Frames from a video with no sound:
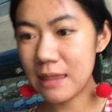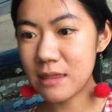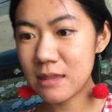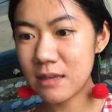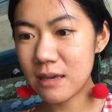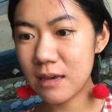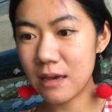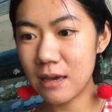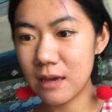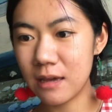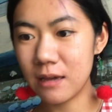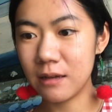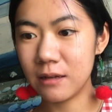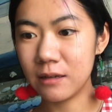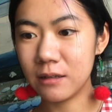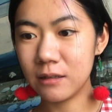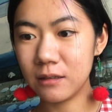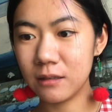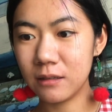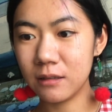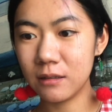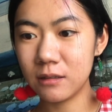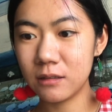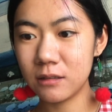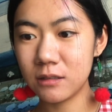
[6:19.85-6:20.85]

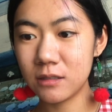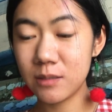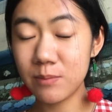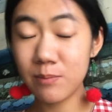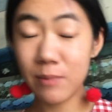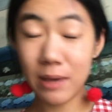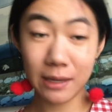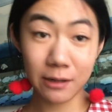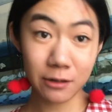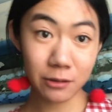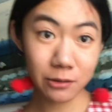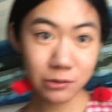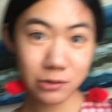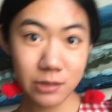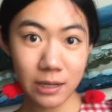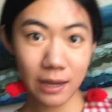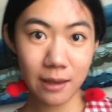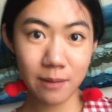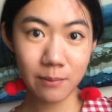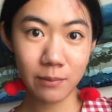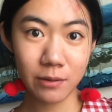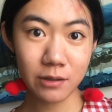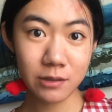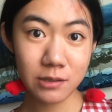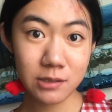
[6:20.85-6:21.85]
then Tomato
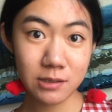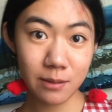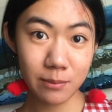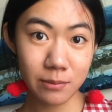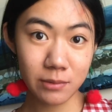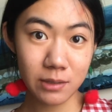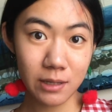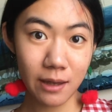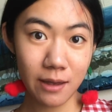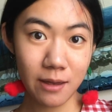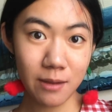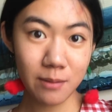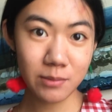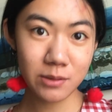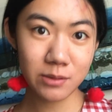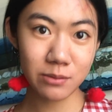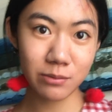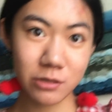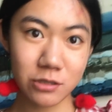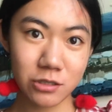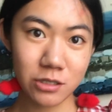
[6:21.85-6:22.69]
Timer sometimes, which